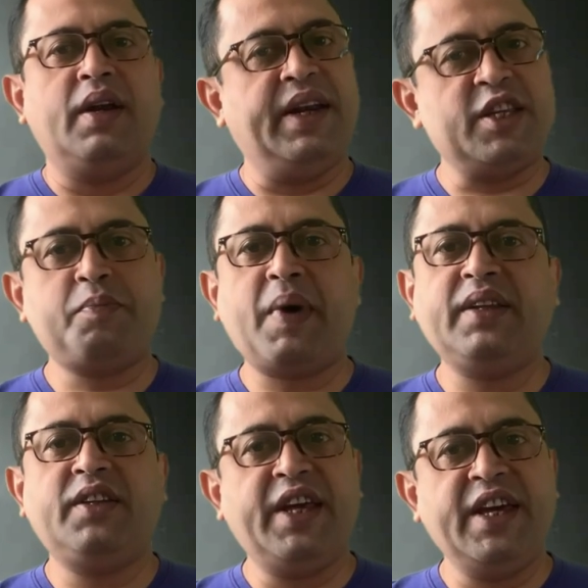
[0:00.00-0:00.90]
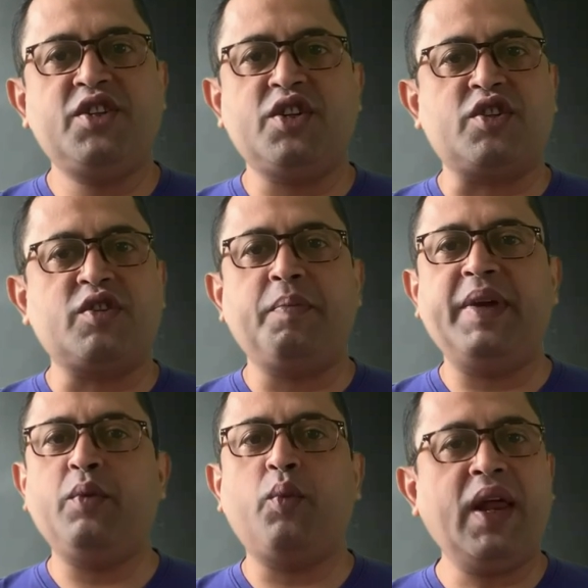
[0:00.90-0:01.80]
Despite the dangers
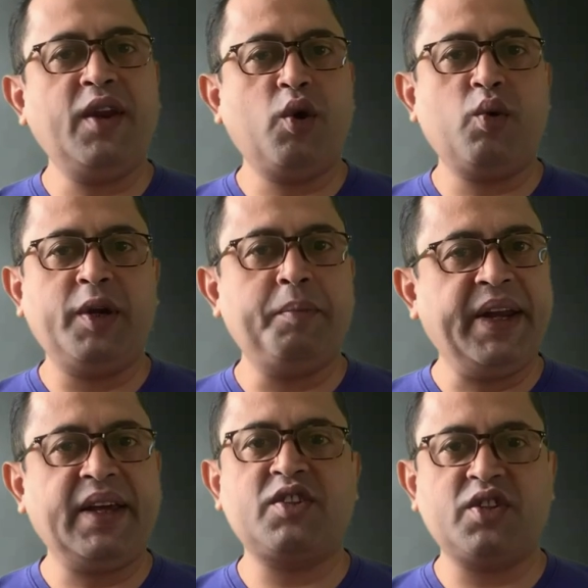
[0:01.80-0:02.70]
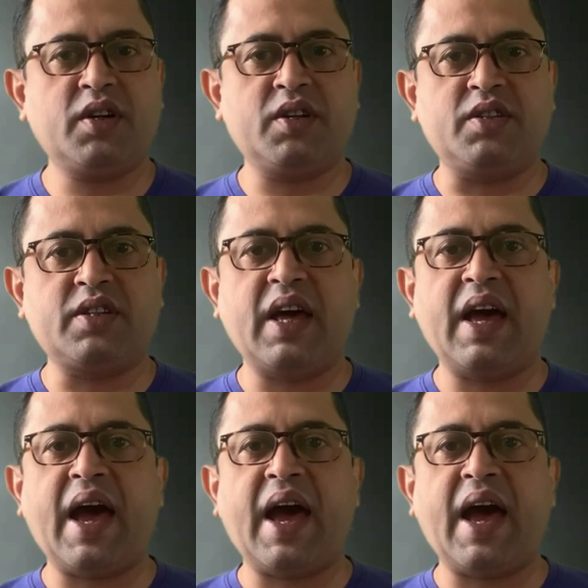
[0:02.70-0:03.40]
being well known in medical circles